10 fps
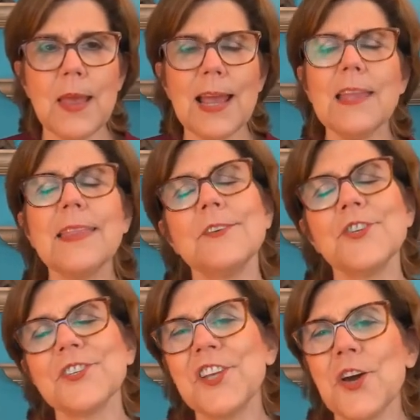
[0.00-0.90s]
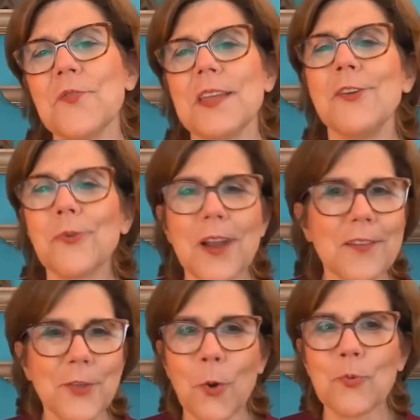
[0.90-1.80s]
and just know that you're
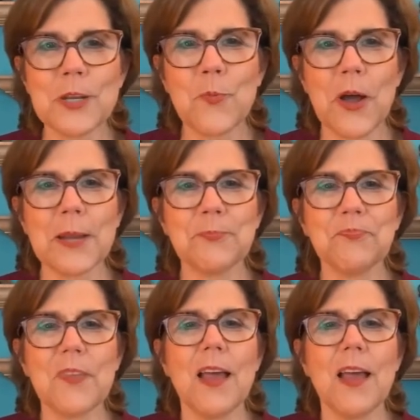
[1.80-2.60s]
not the only one.